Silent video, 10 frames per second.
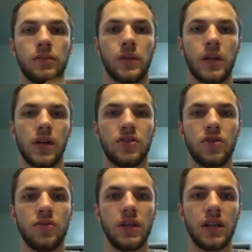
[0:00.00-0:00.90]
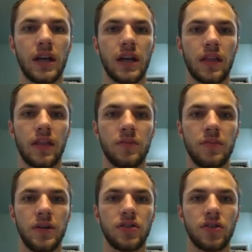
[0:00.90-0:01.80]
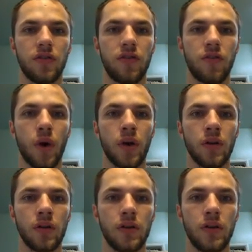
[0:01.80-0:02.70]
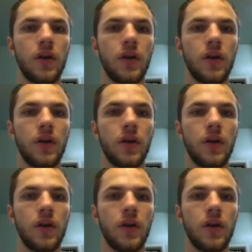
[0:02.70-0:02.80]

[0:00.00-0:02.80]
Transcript: Okay, so you need like a thin piece of foil,